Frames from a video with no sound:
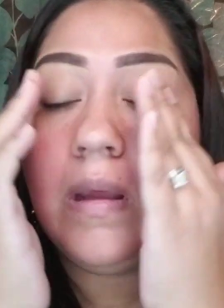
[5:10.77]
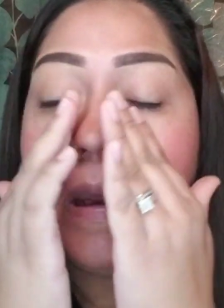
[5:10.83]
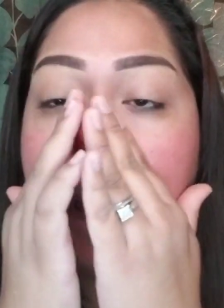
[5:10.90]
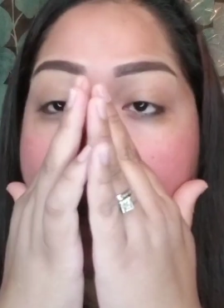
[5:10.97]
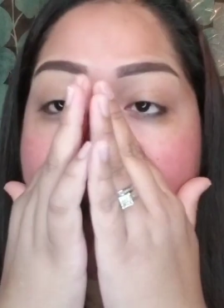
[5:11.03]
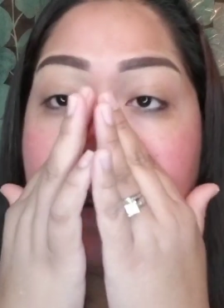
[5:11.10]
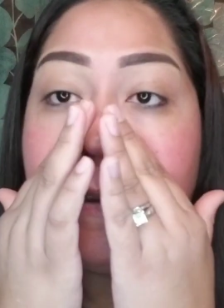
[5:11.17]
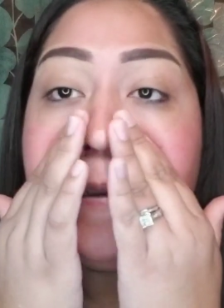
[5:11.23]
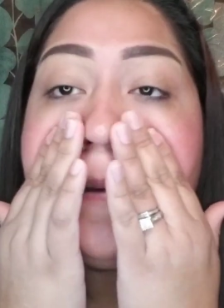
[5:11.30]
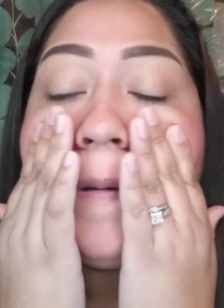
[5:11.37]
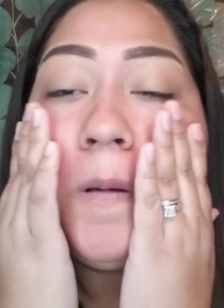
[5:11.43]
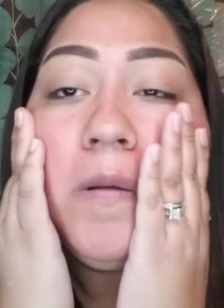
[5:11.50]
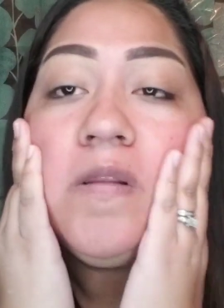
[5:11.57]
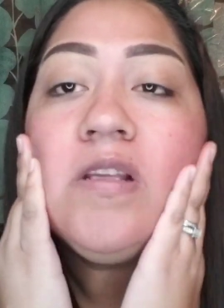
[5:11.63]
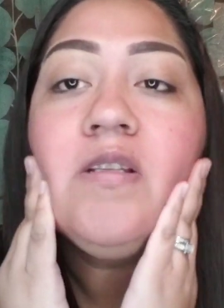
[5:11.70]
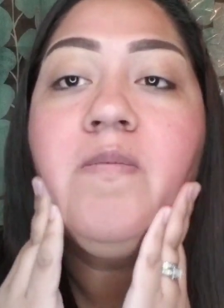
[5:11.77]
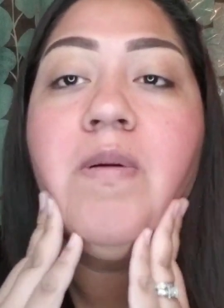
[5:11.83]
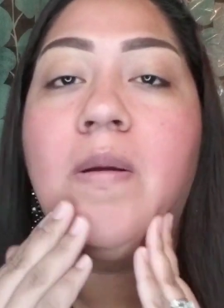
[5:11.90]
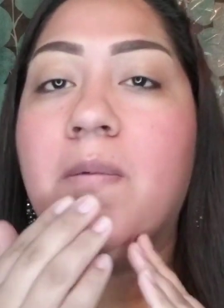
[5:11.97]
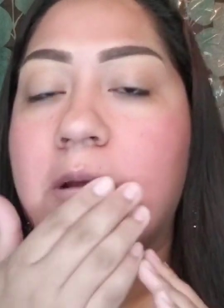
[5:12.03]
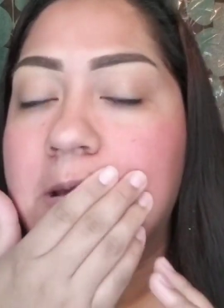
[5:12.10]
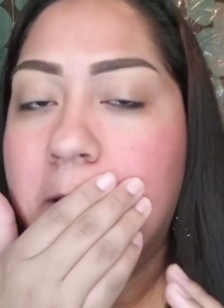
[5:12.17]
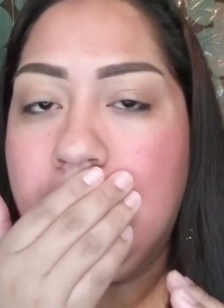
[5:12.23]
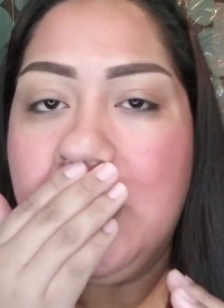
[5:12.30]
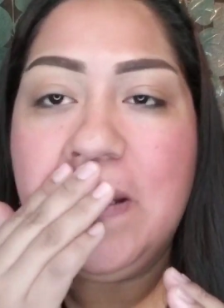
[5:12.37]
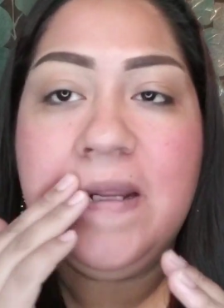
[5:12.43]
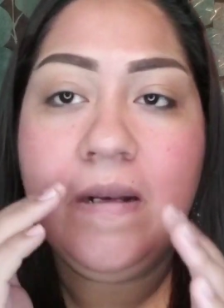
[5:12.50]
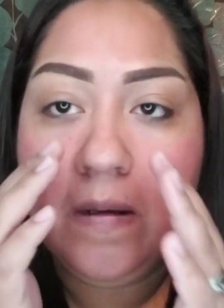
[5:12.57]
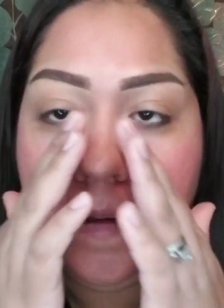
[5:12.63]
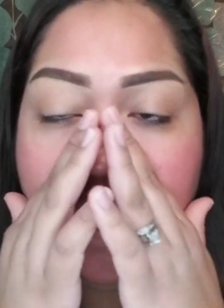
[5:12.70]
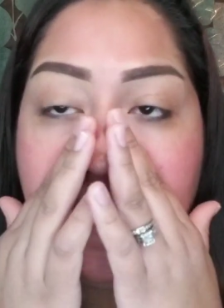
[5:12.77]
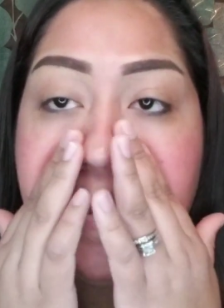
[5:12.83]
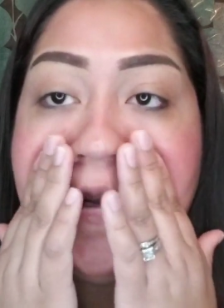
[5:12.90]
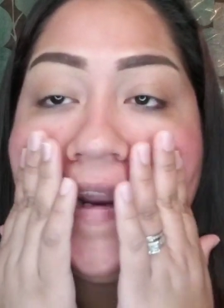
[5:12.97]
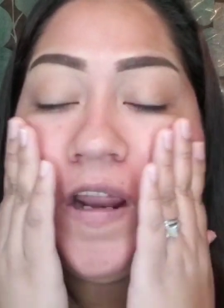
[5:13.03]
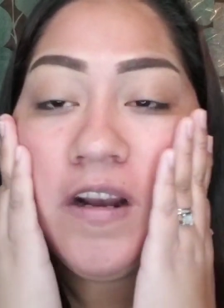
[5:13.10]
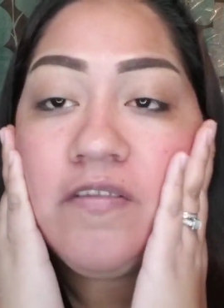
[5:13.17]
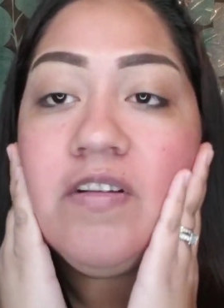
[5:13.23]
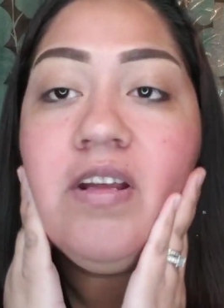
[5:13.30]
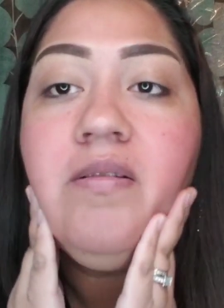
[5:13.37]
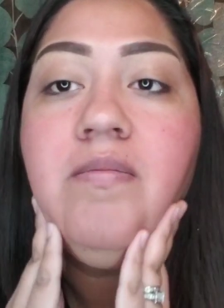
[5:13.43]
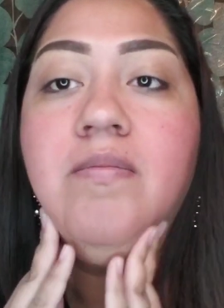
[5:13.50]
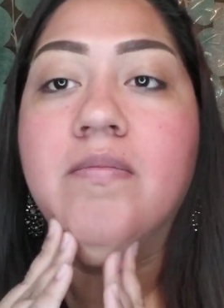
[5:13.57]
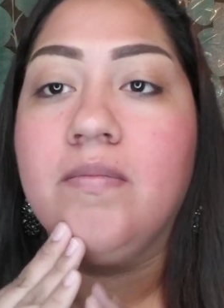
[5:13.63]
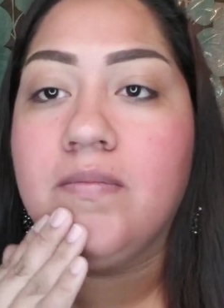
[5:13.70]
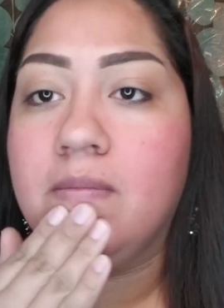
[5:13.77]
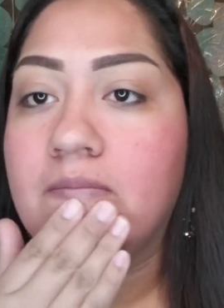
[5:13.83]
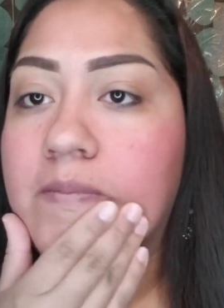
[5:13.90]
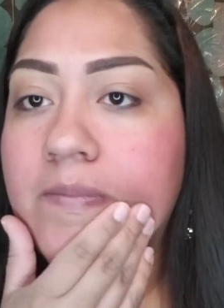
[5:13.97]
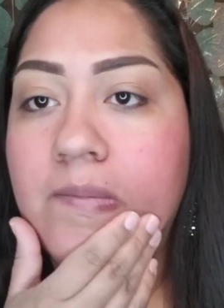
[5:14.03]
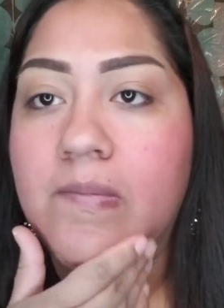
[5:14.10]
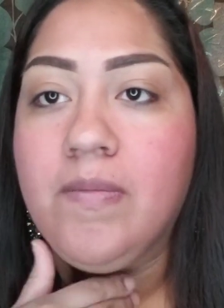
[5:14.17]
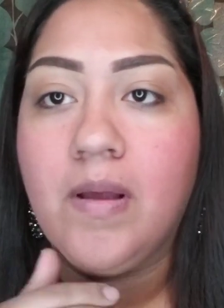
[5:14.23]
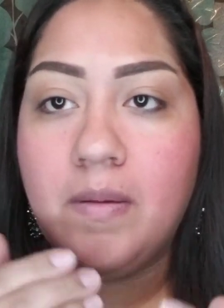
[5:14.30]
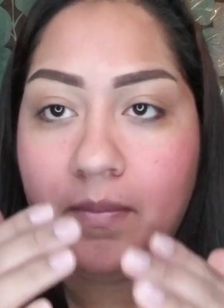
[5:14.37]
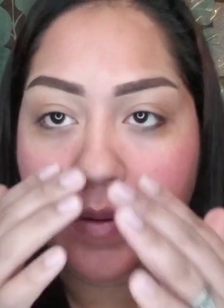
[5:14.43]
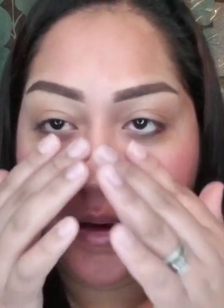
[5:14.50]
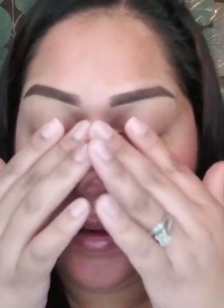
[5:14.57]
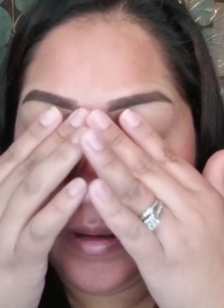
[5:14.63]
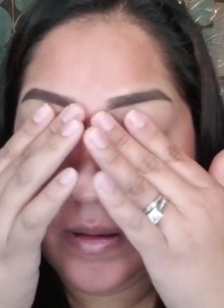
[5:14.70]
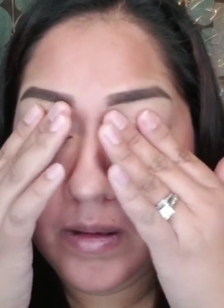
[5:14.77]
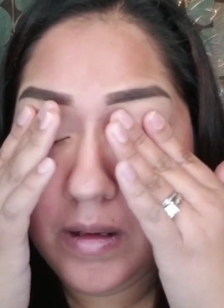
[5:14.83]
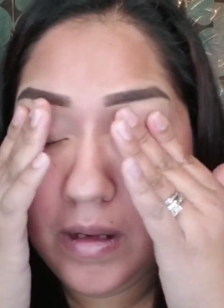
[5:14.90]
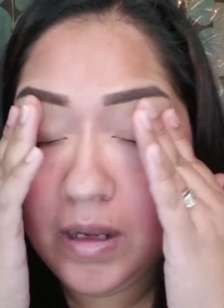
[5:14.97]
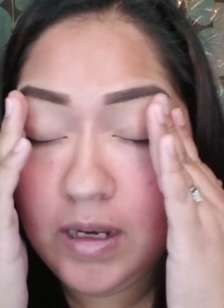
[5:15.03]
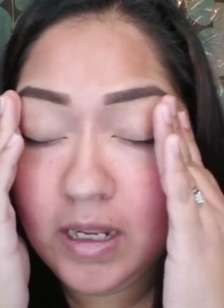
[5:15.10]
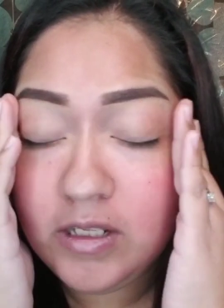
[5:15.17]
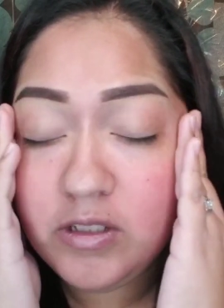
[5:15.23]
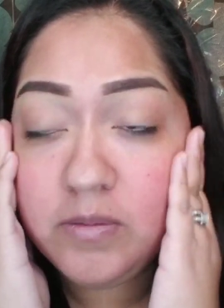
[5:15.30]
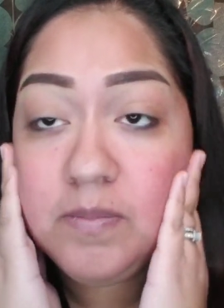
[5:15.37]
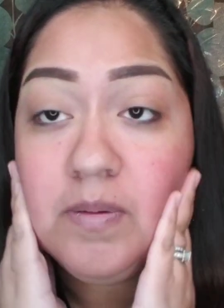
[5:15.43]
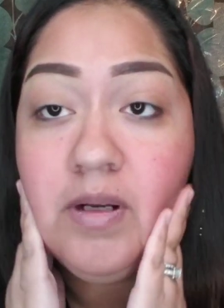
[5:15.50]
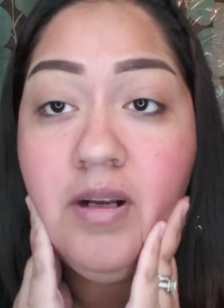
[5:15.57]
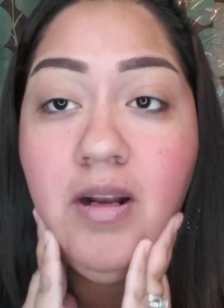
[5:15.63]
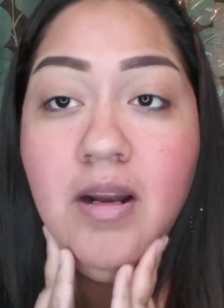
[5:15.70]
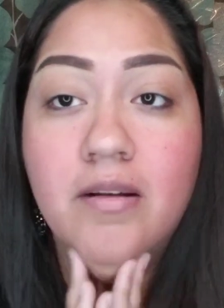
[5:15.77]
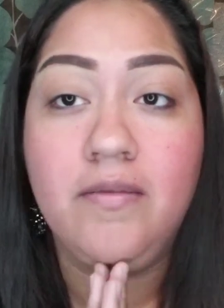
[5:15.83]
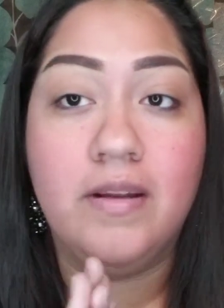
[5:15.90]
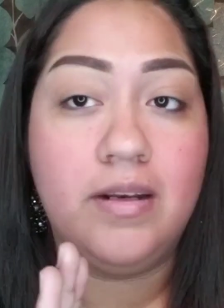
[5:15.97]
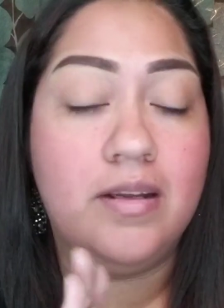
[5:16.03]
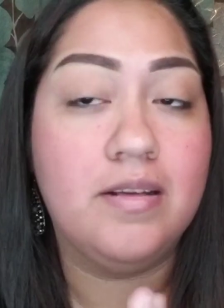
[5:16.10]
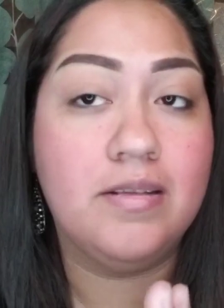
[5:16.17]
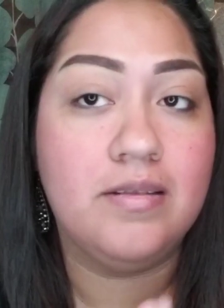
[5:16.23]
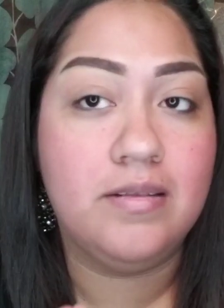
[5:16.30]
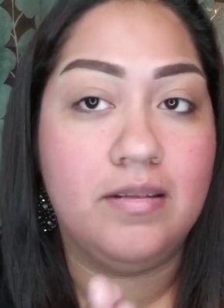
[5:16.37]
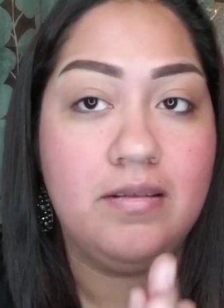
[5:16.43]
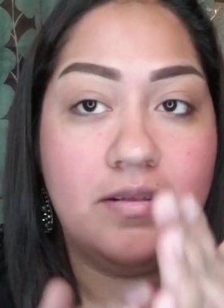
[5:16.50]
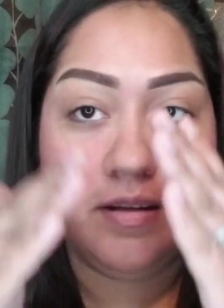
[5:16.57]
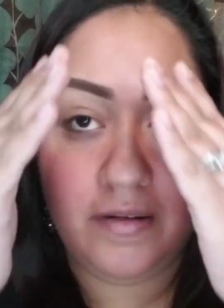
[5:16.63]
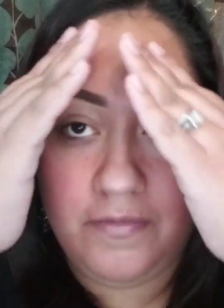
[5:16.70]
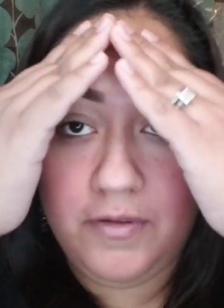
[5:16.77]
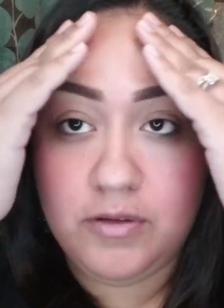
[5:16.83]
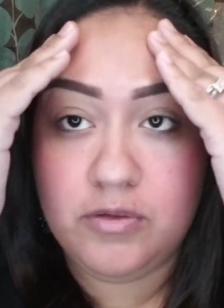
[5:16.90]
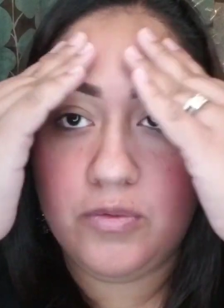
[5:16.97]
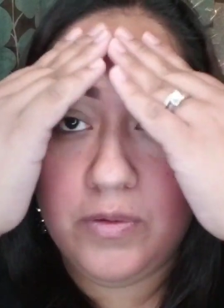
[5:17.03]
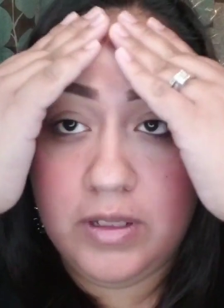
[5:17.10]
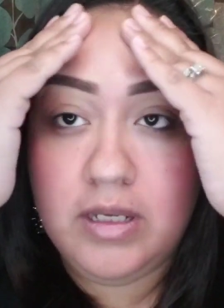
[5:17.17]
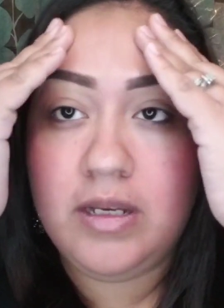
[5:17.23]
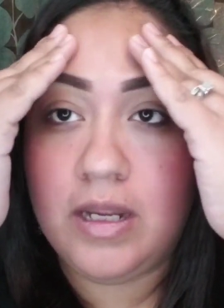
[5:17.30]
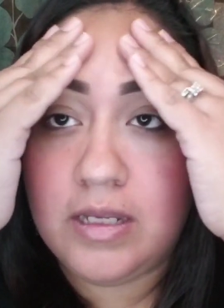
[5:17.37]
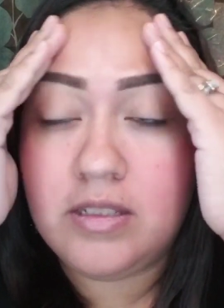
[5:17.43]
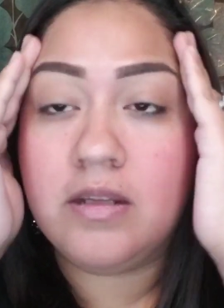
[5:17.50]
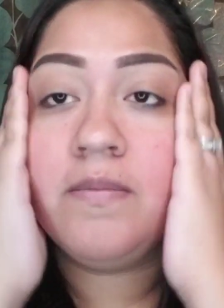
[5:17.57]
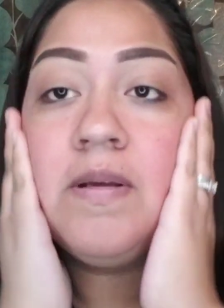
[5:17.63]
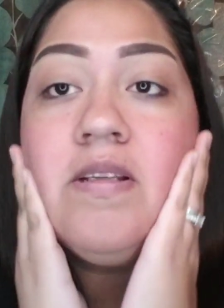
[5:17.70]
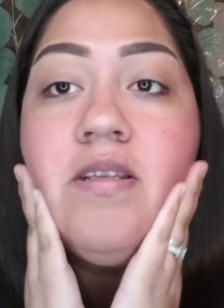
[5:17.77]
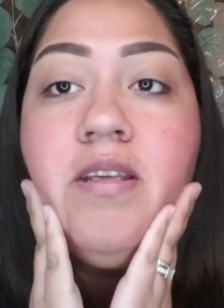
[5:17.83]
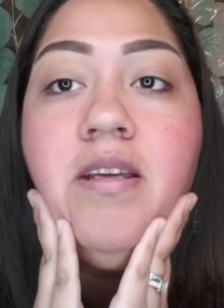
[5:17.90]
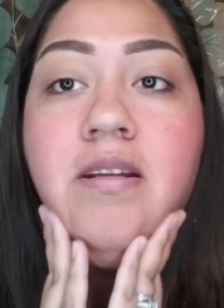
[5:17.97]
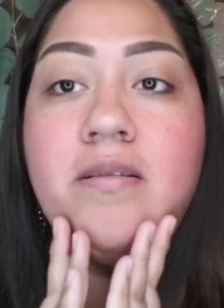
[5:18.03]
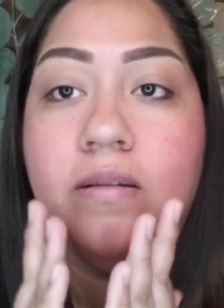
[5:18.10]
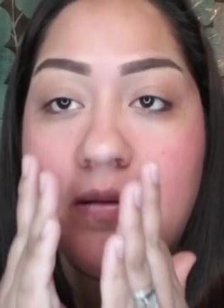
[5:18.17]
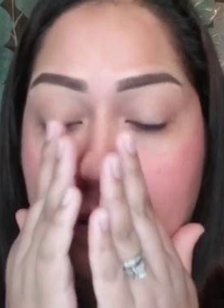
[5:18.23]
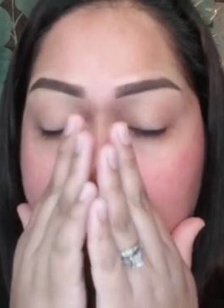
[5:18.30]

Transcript: And this primer, you don't need a lot of it, but I like to put a lot of it because it feels really nice on my skin.